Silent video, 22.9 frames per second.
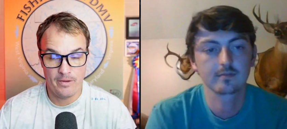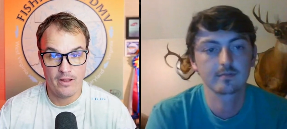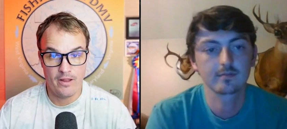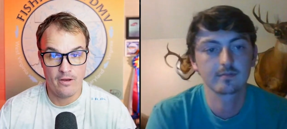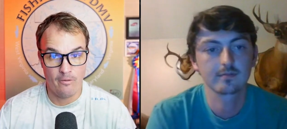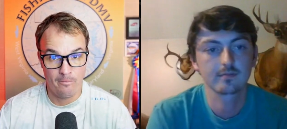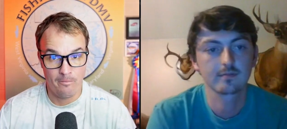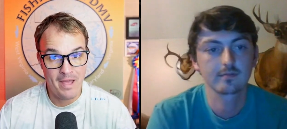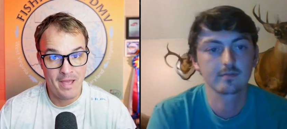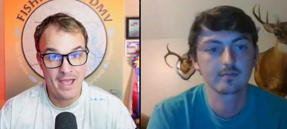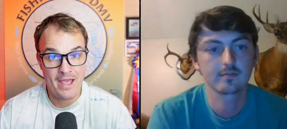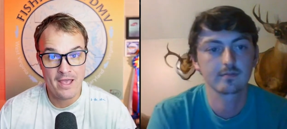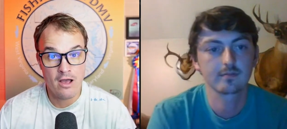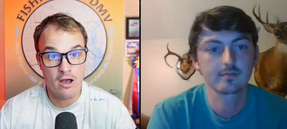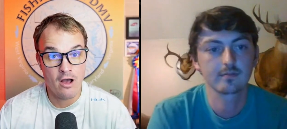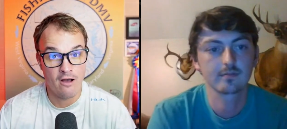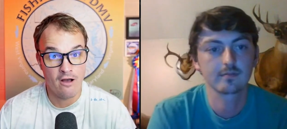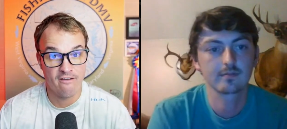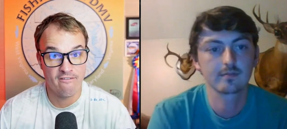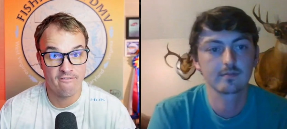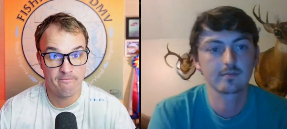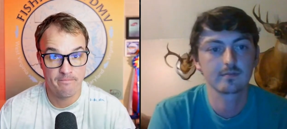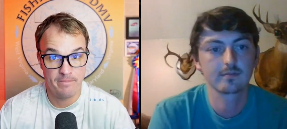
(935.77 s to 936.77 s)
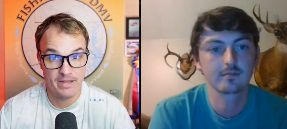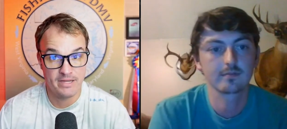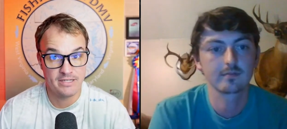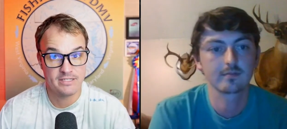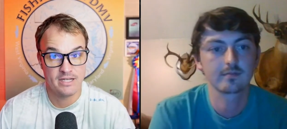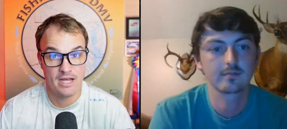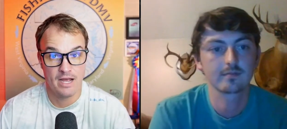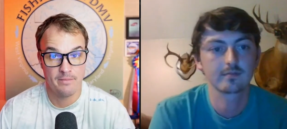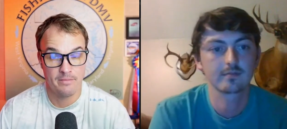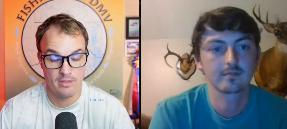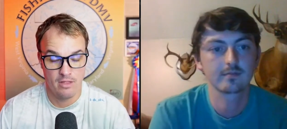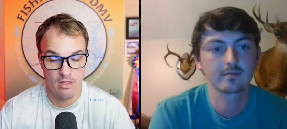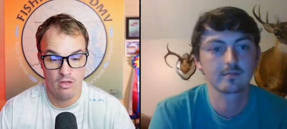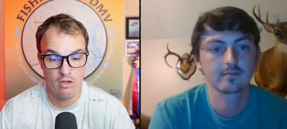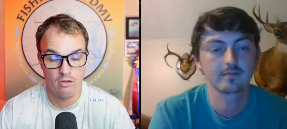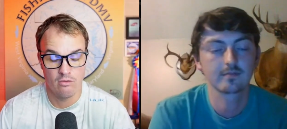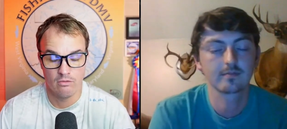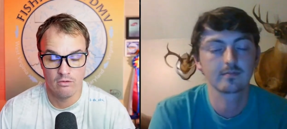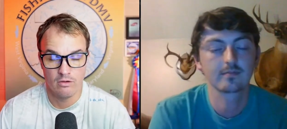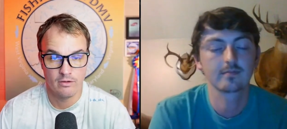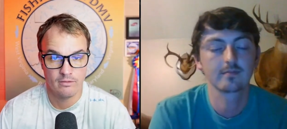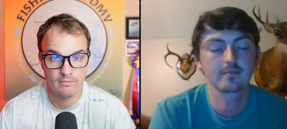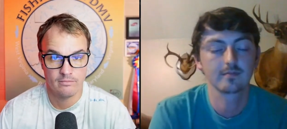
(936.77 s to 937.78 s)
Speaker 1: it'll pay off big time in the long
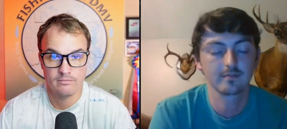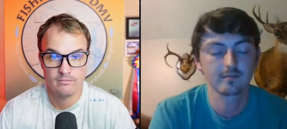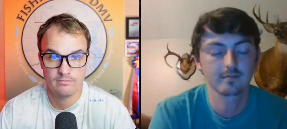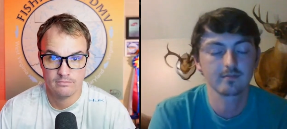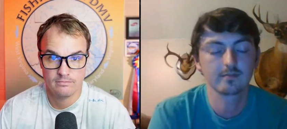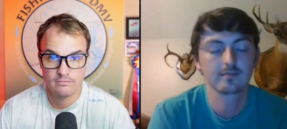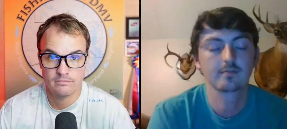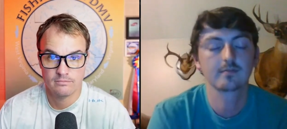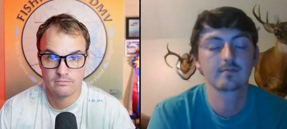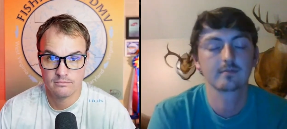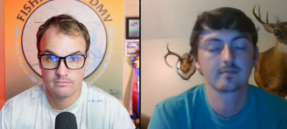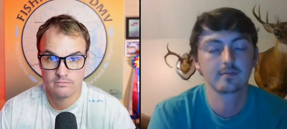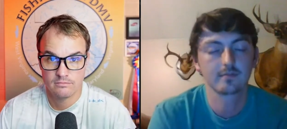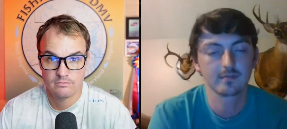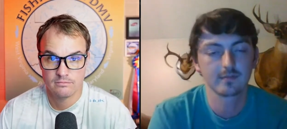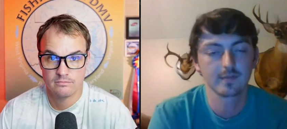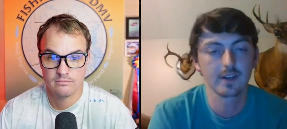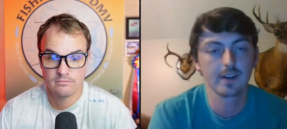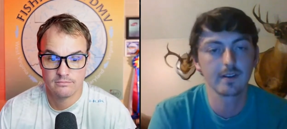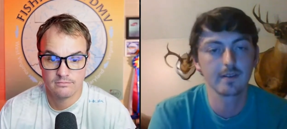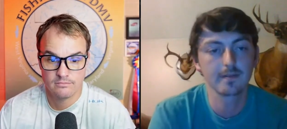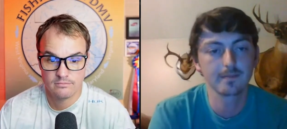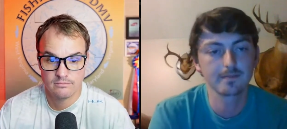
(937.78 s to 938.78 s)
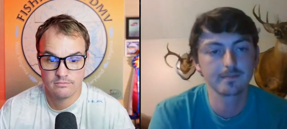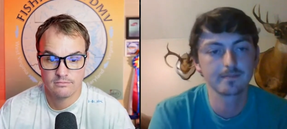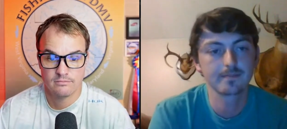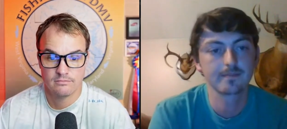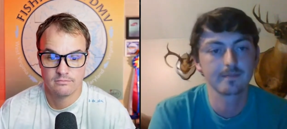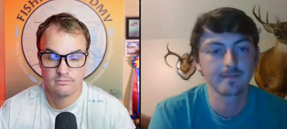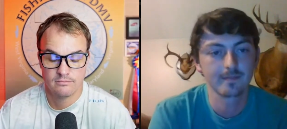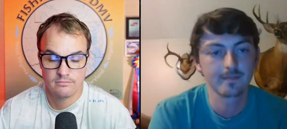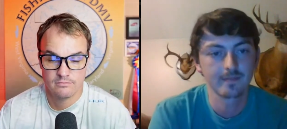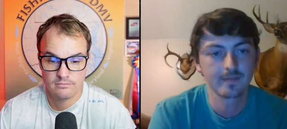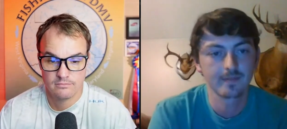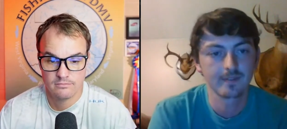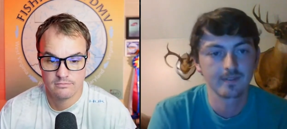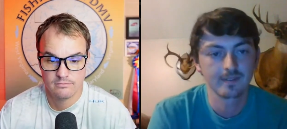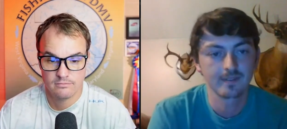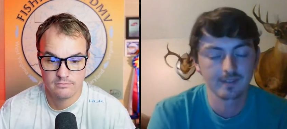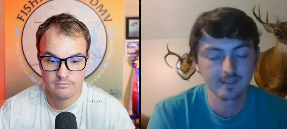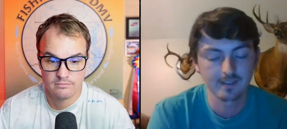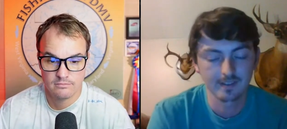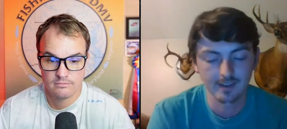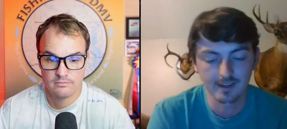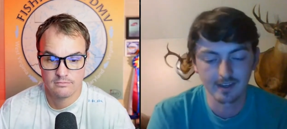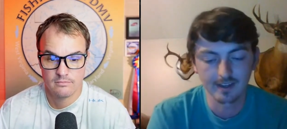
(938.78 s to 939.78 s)
run.
Speaker 2: Yeah.
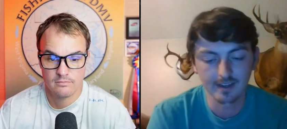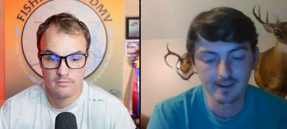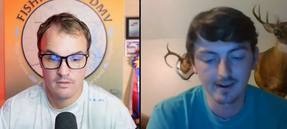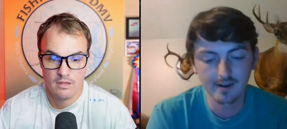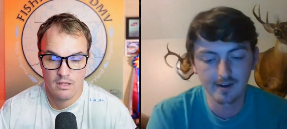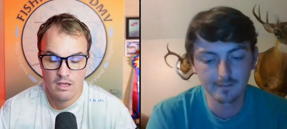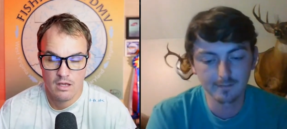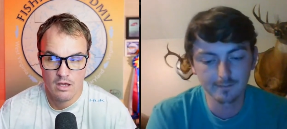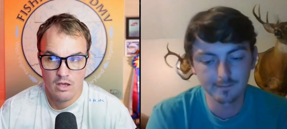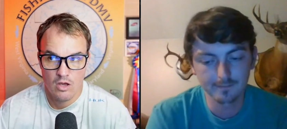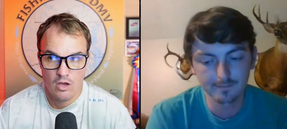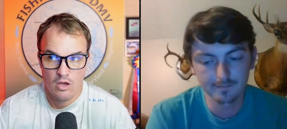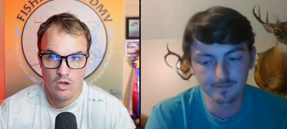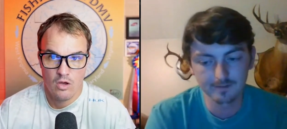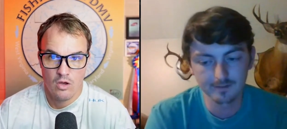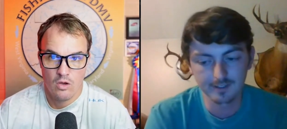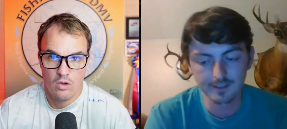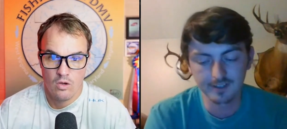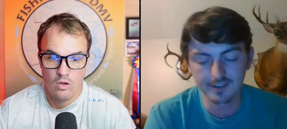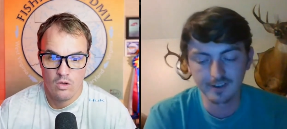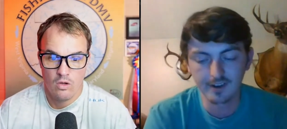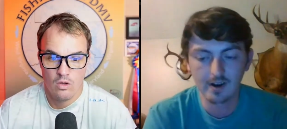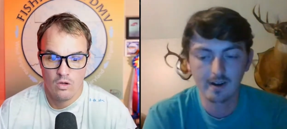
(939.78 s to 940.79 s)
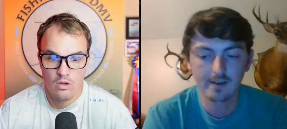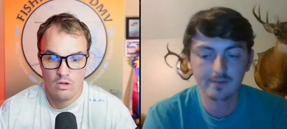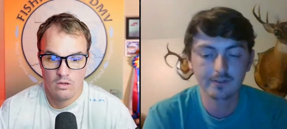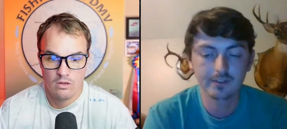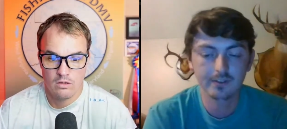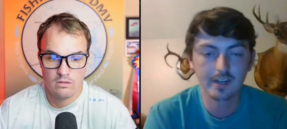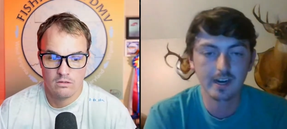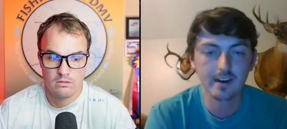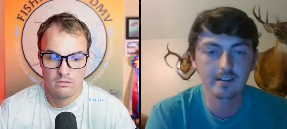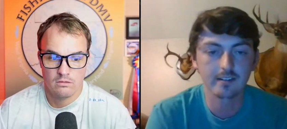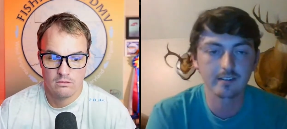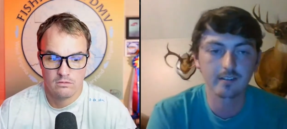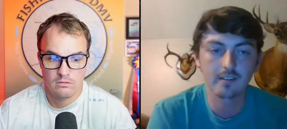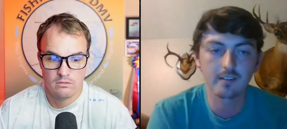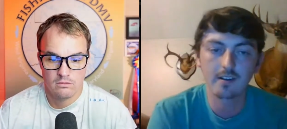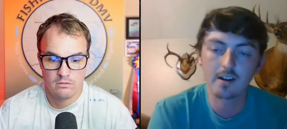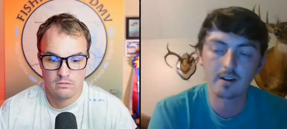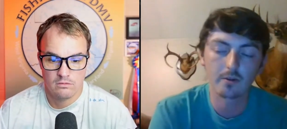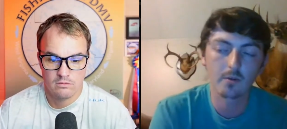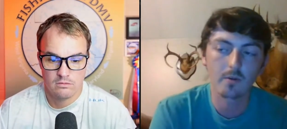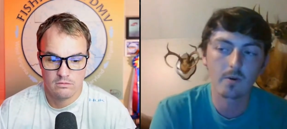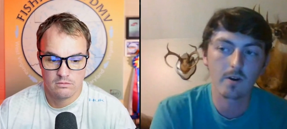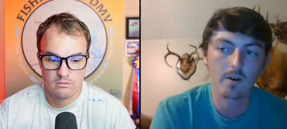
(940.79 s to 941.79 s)
And I've scanned a
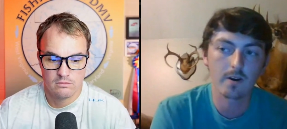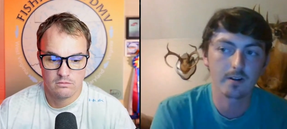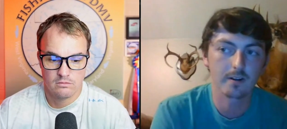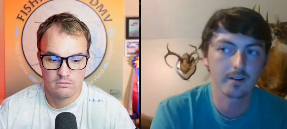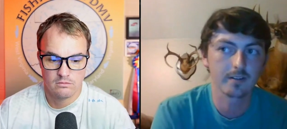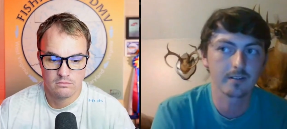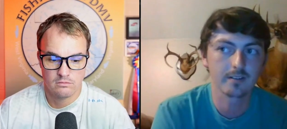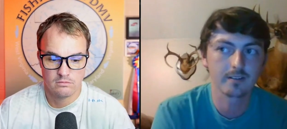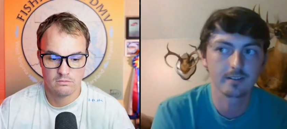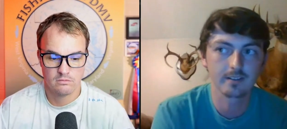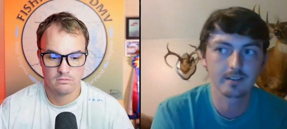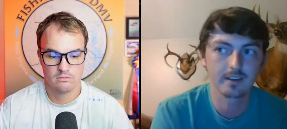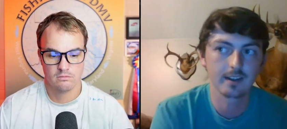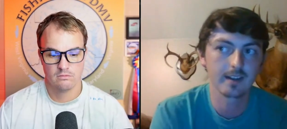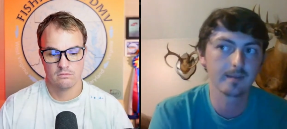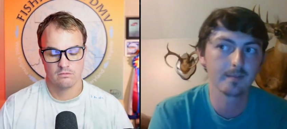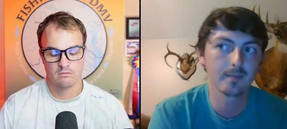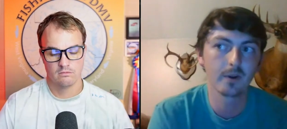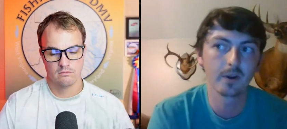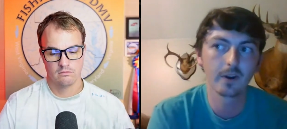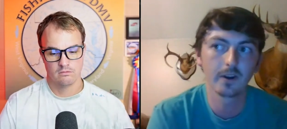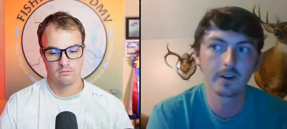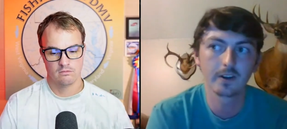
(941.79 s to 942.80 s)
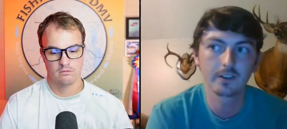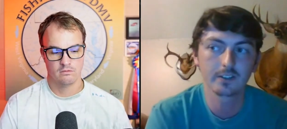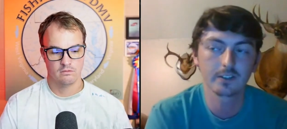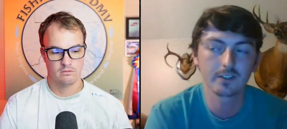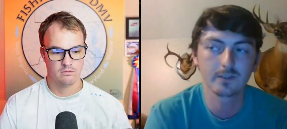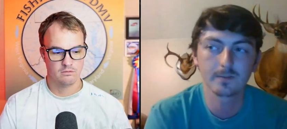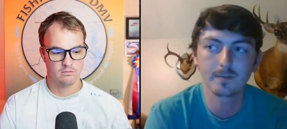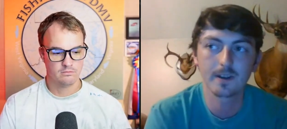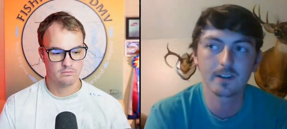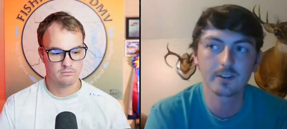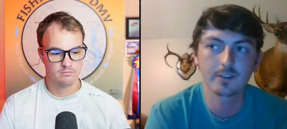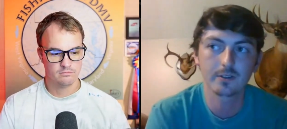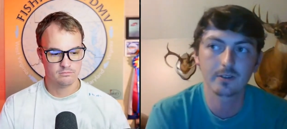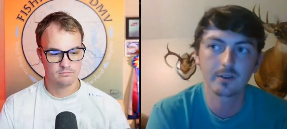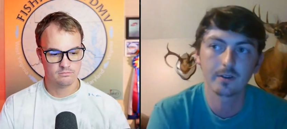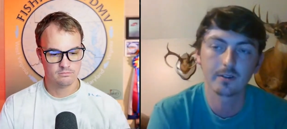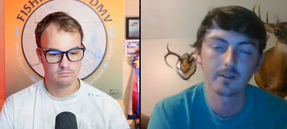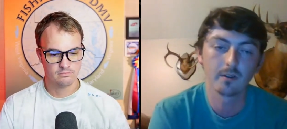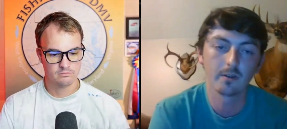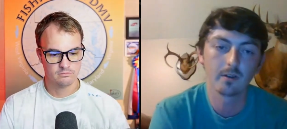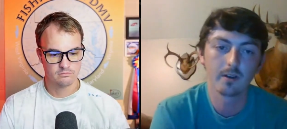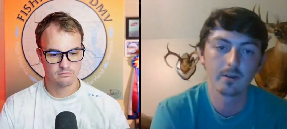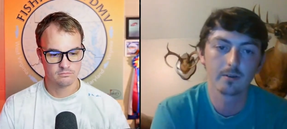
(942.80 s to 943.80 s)
lot of water at Buggs, especially
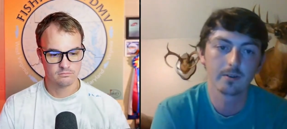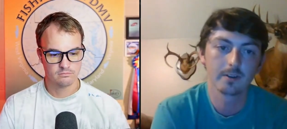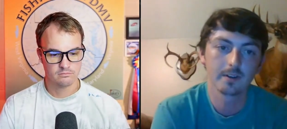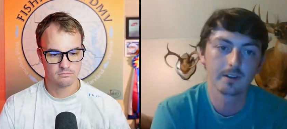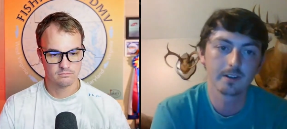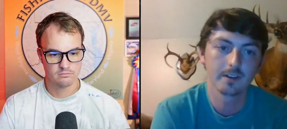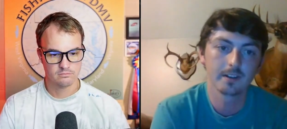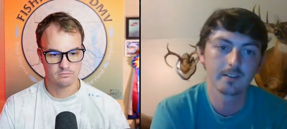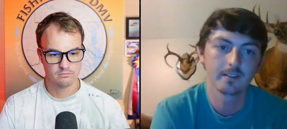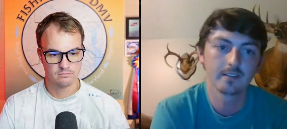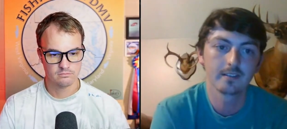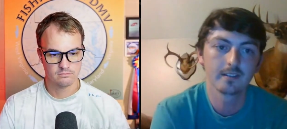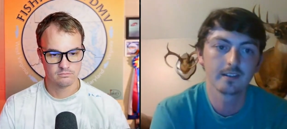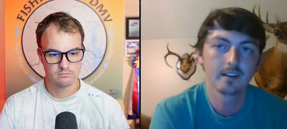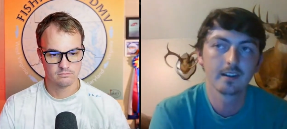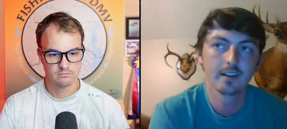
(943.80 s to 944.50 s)
on the lower end.